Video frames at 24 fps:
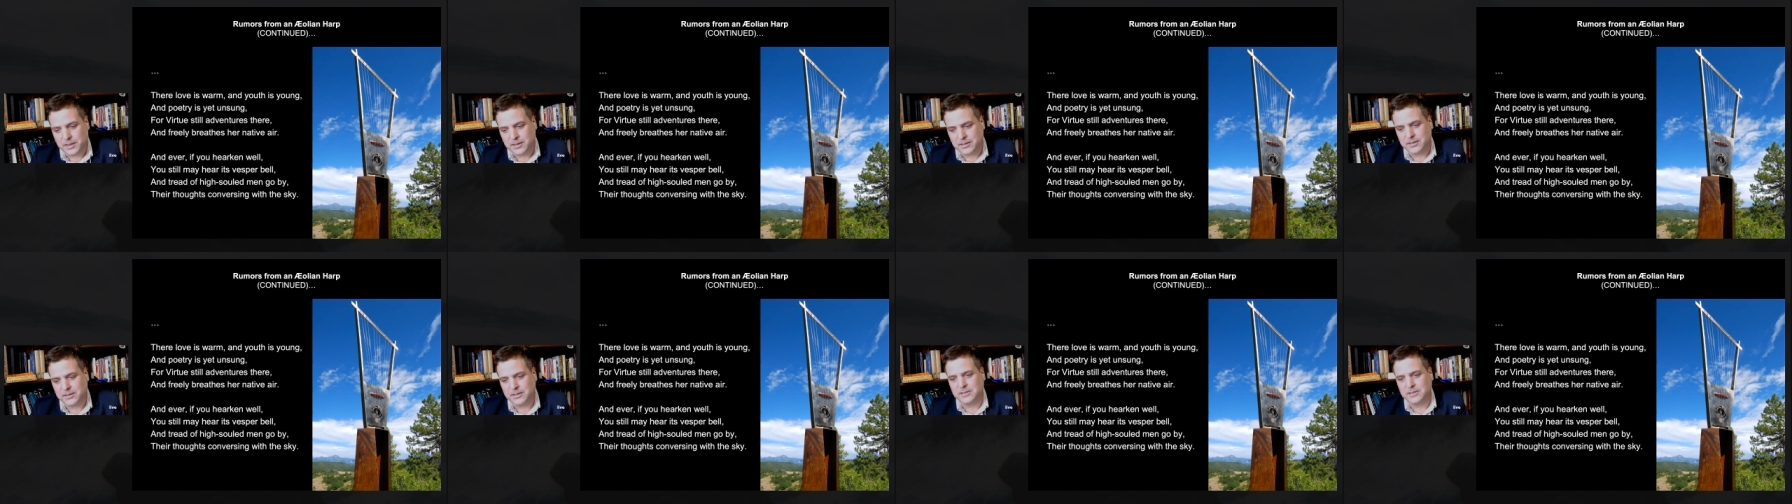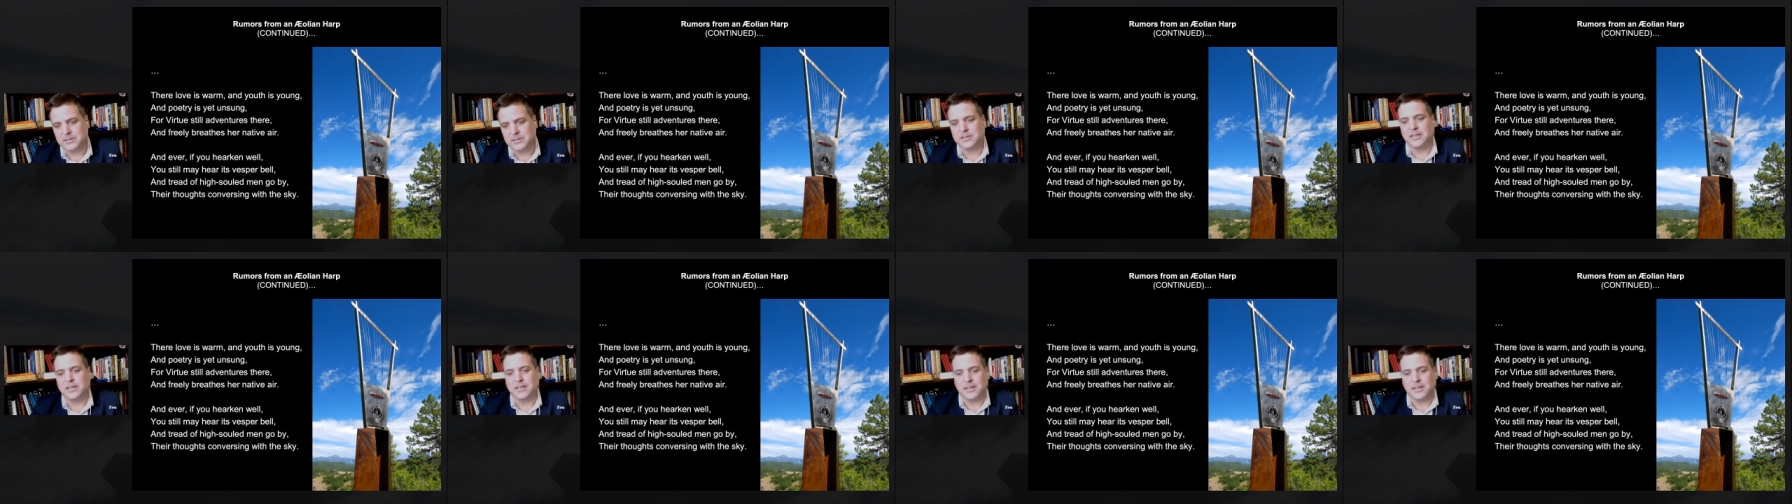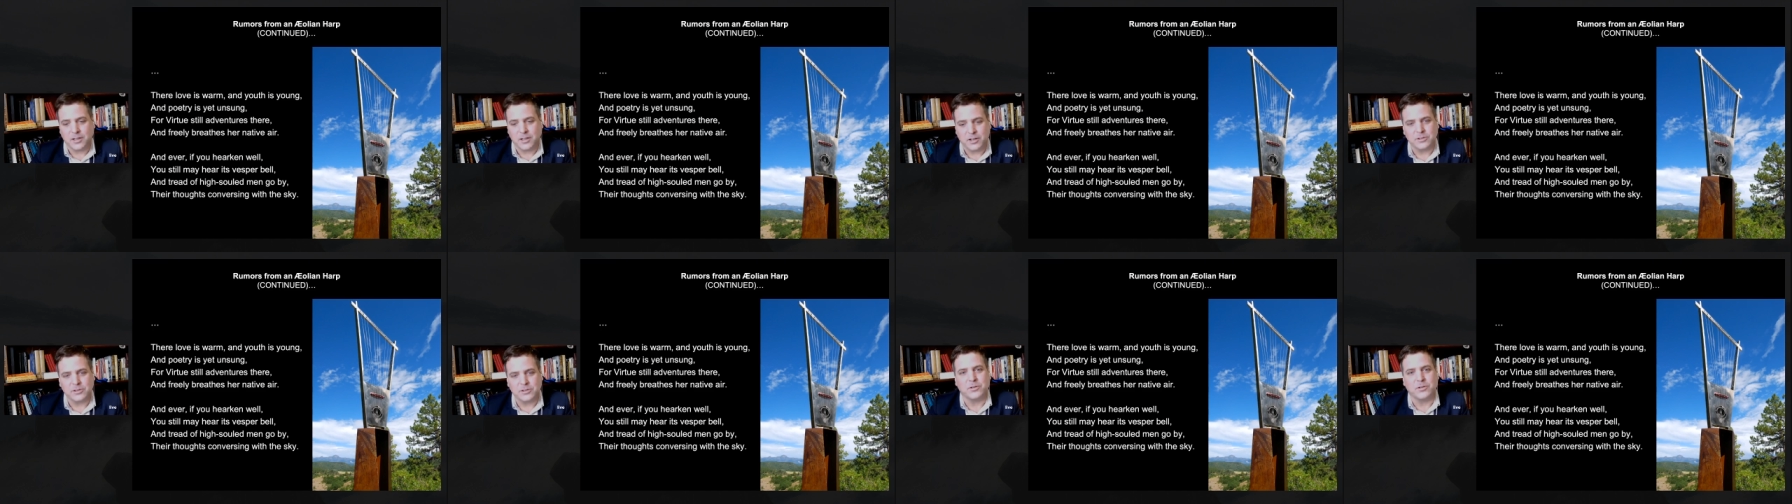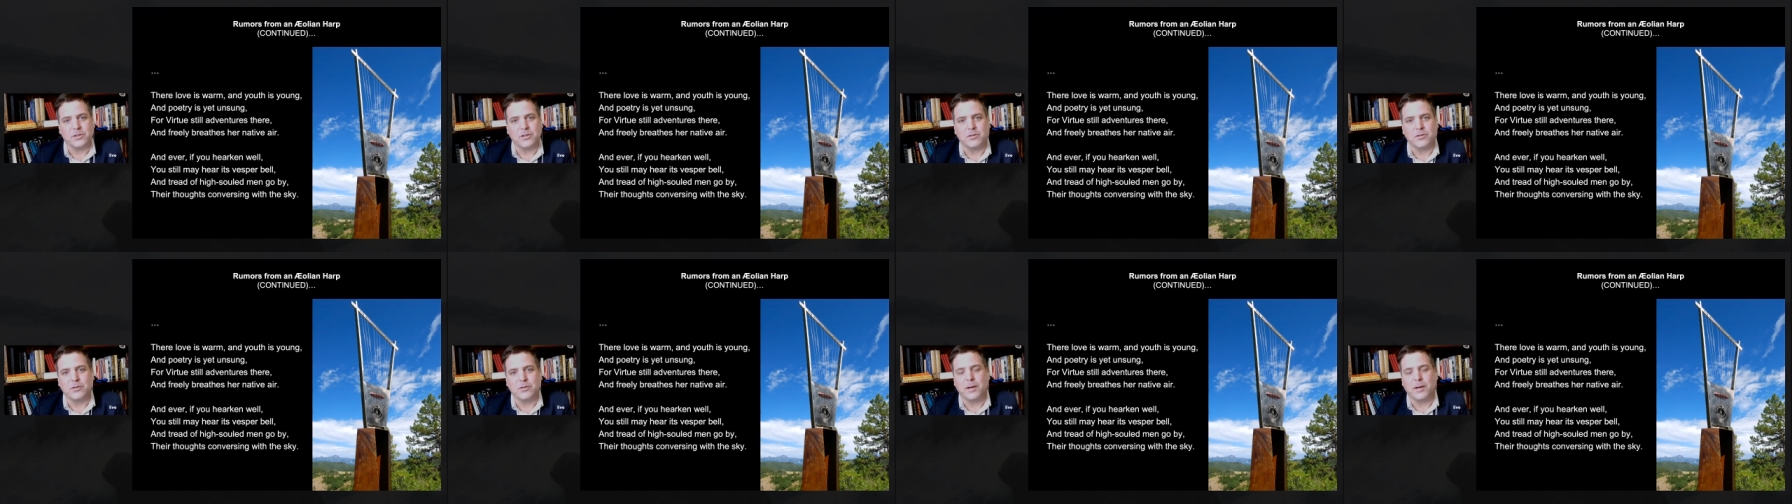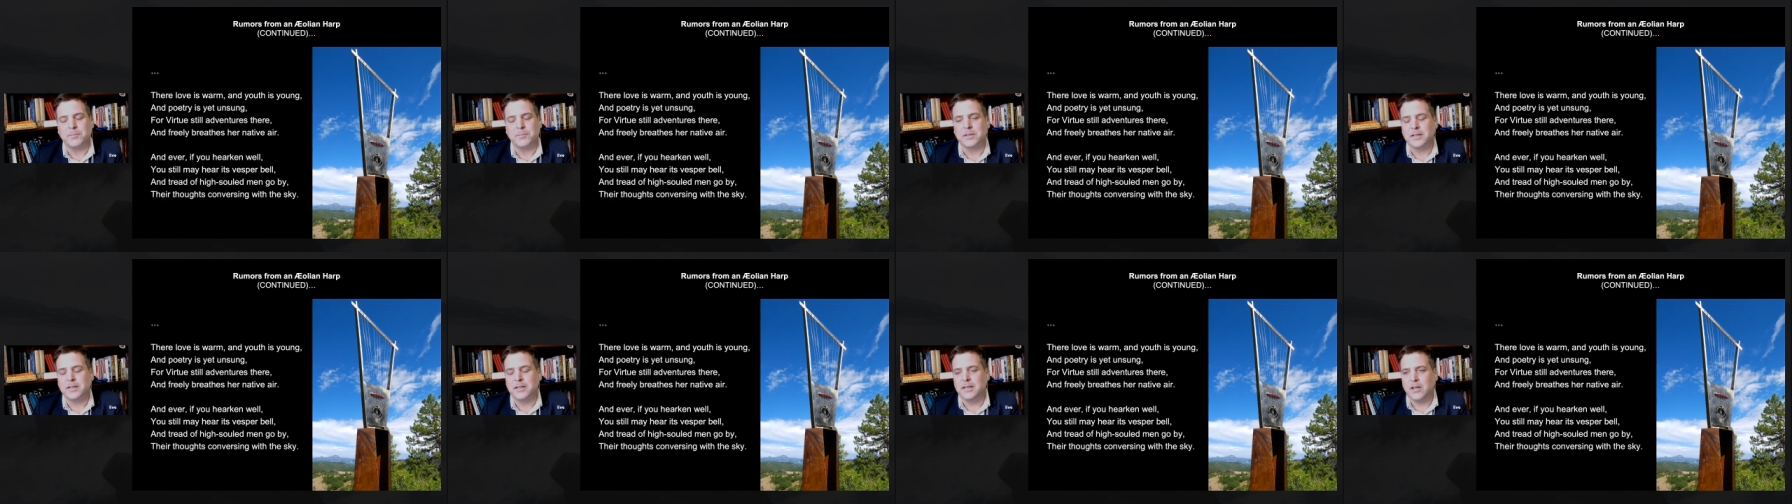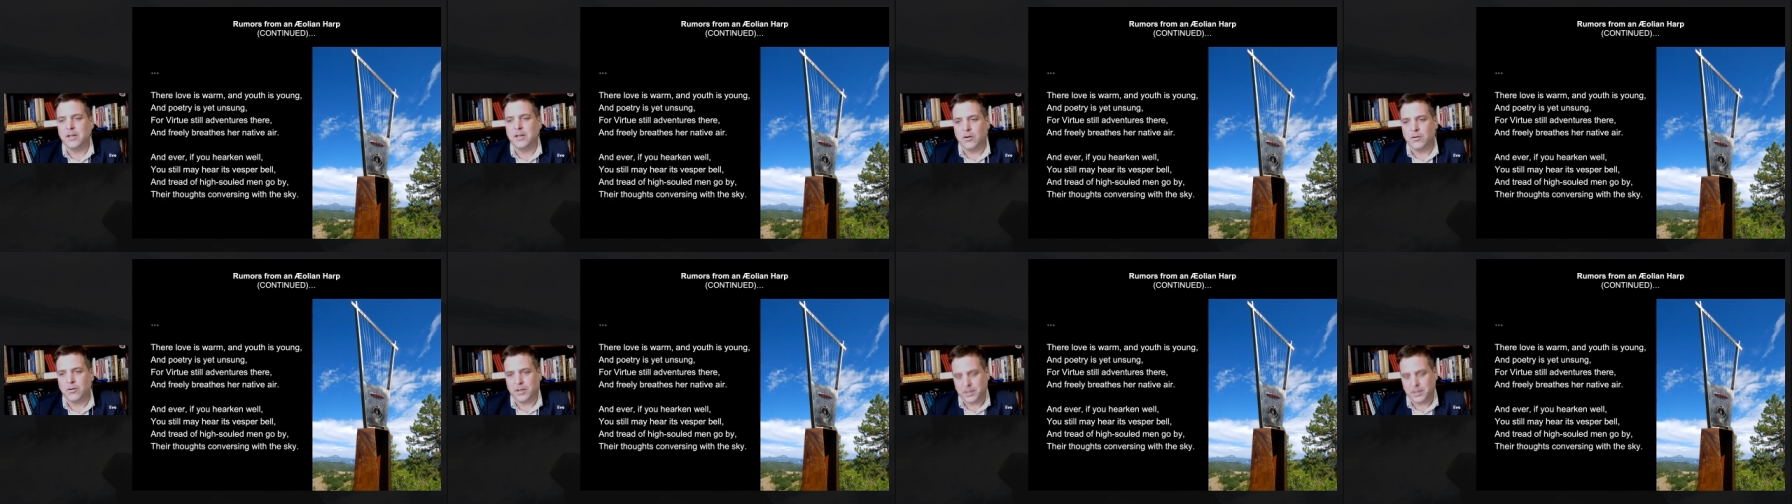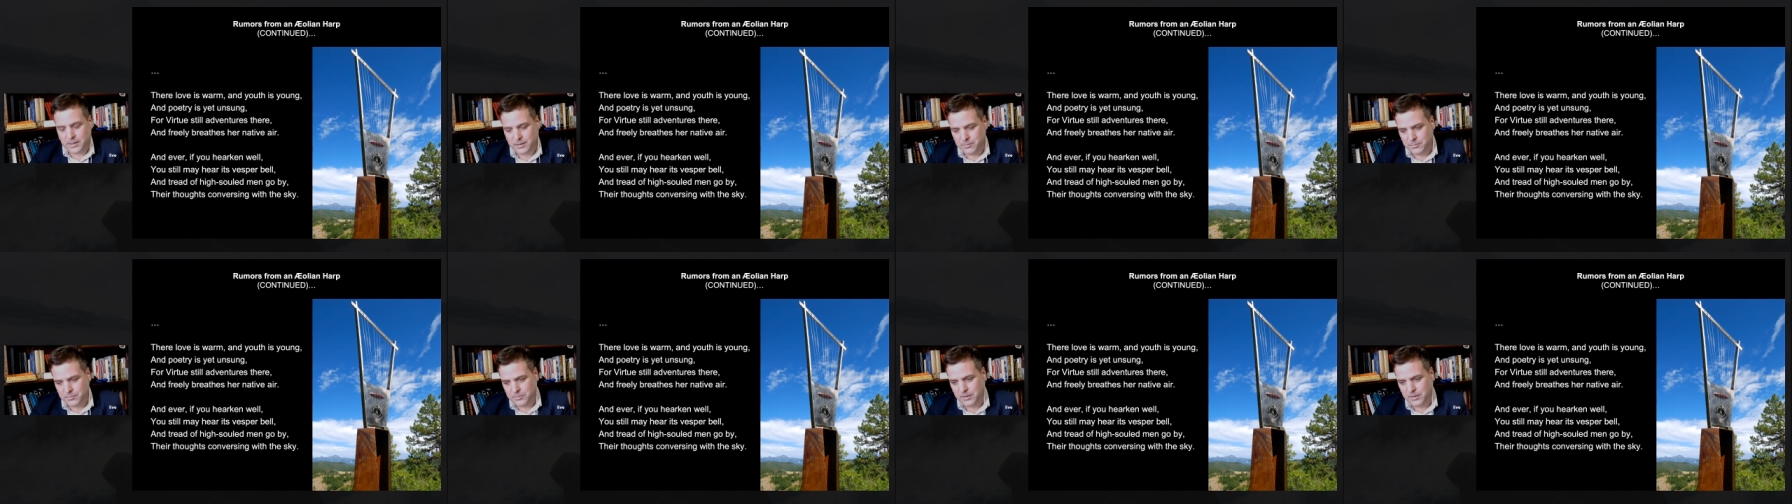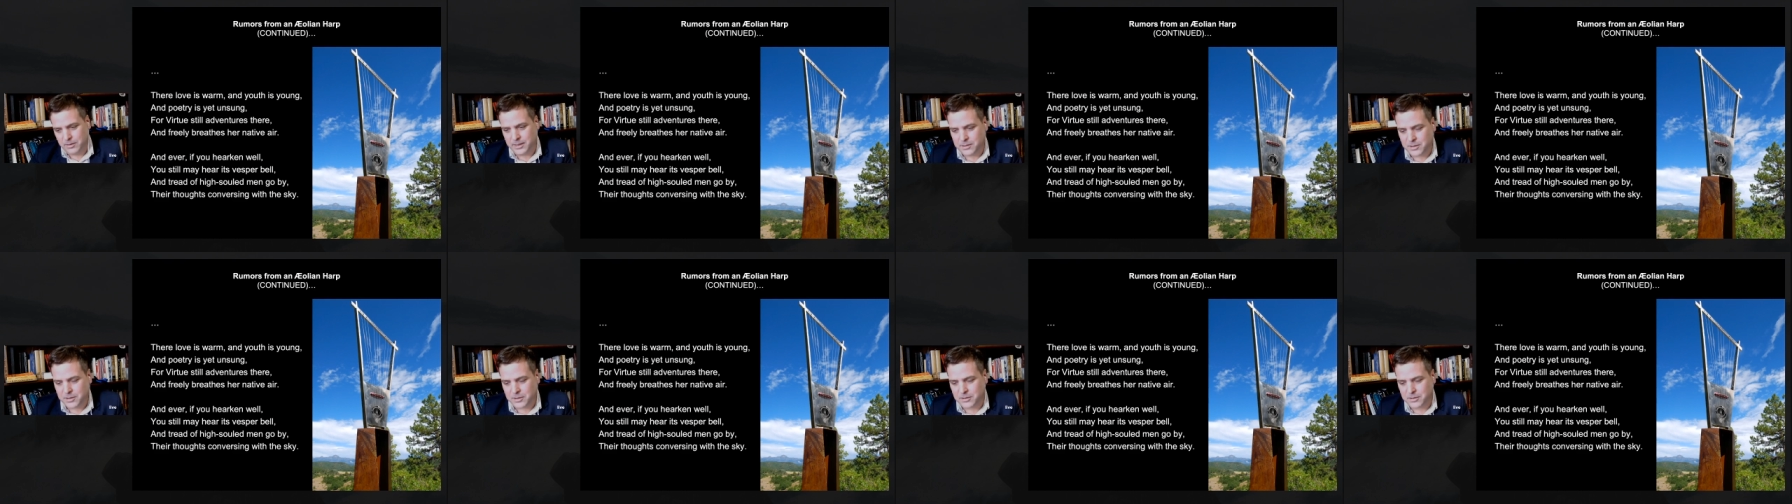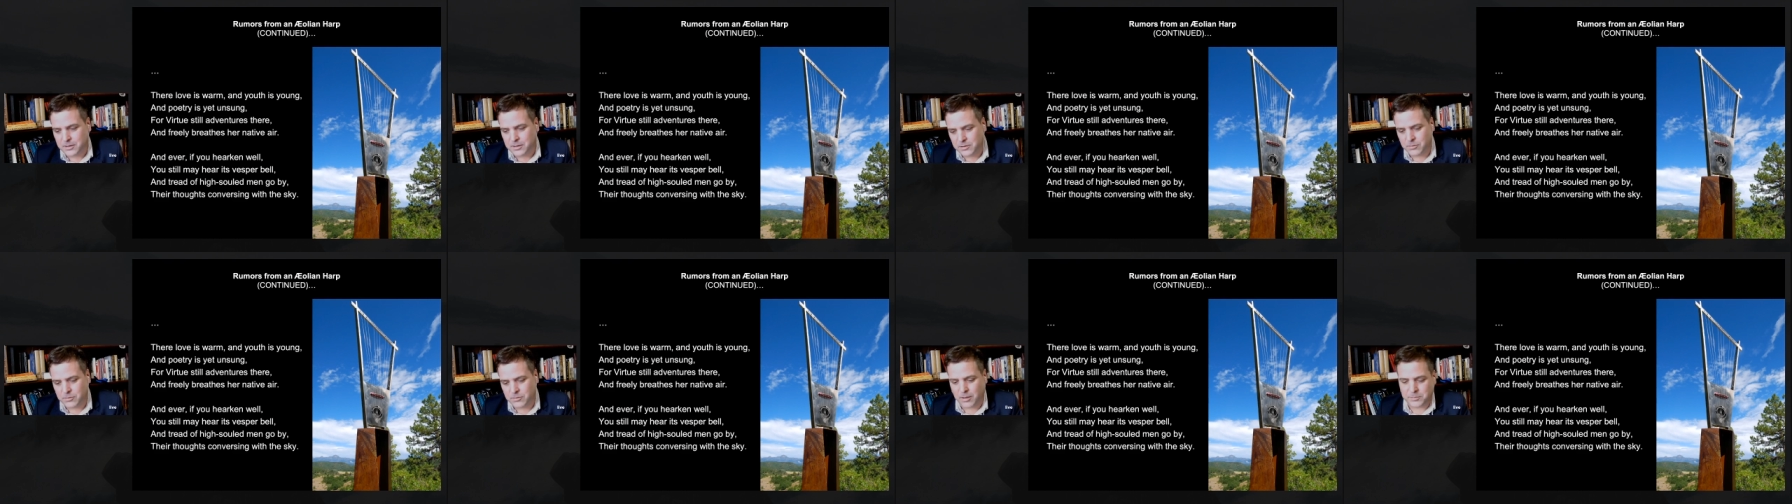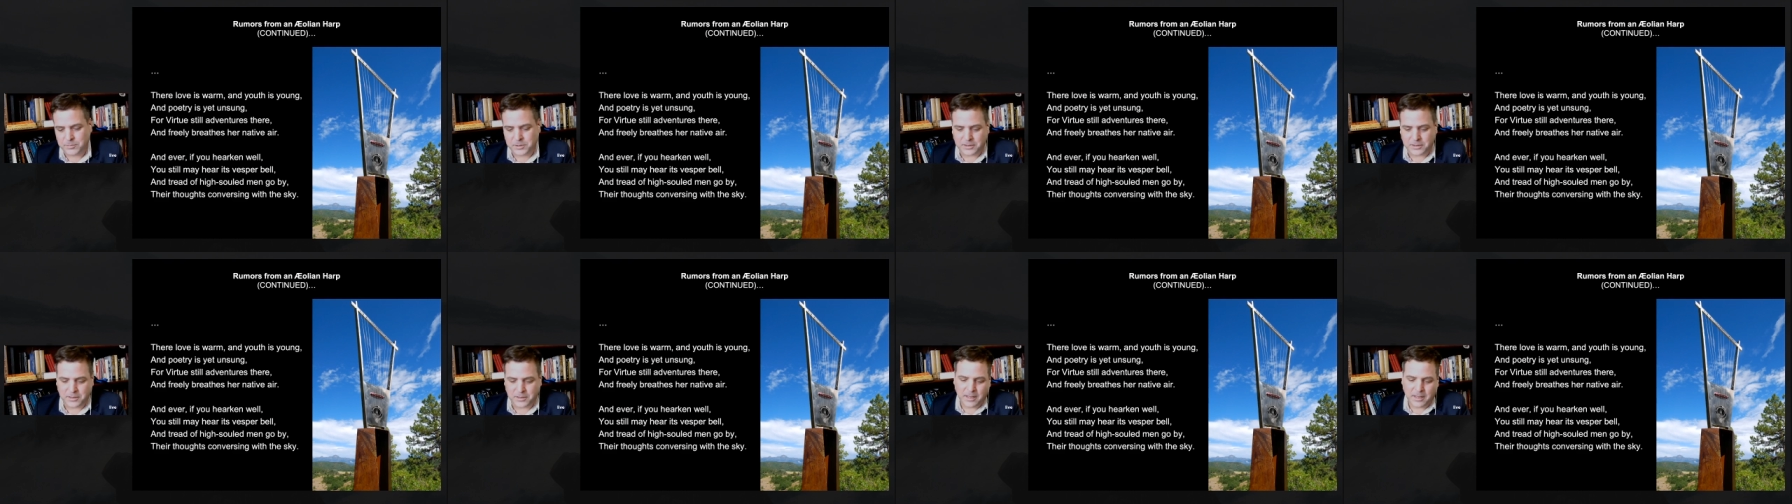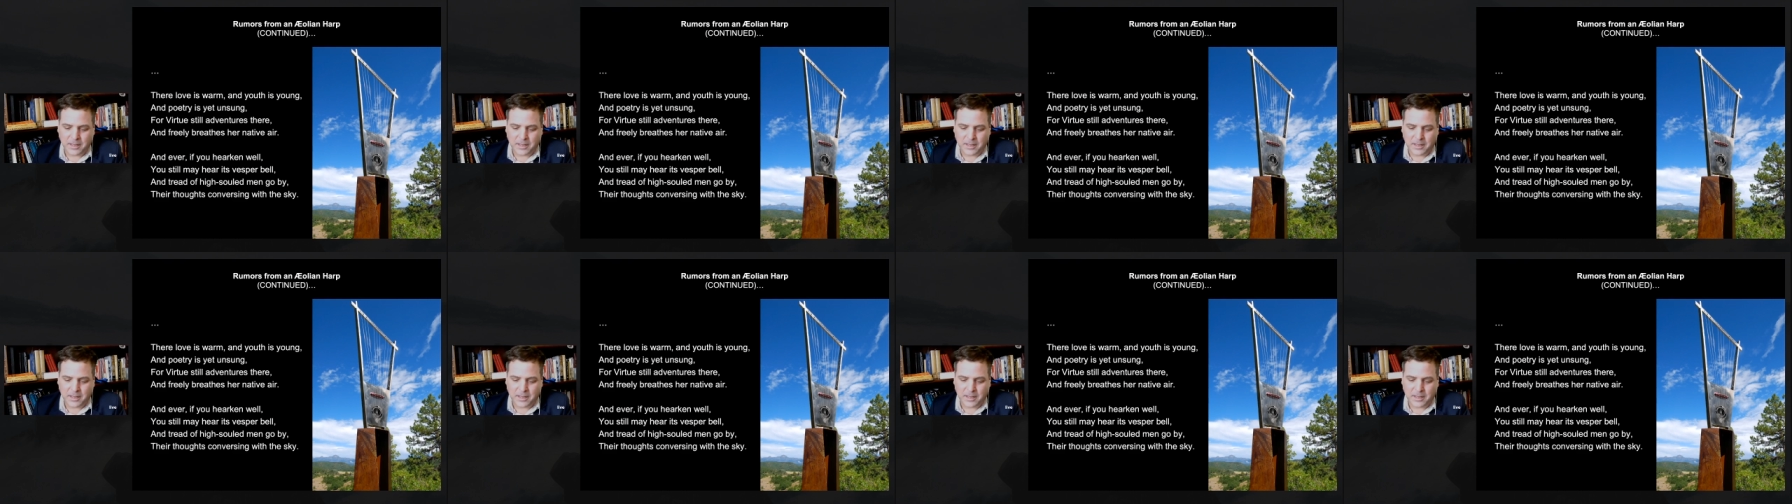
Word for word: is, it can also corrupt or it can lead to corruption